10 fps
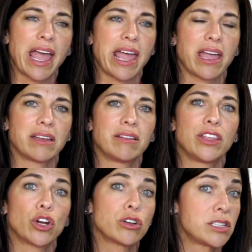And
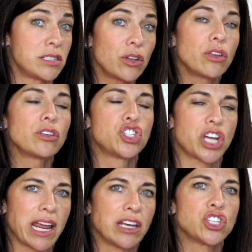they're still
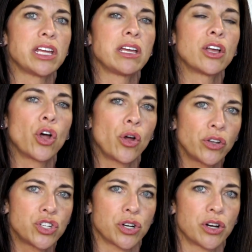changing
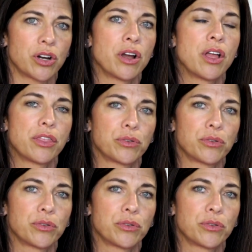culture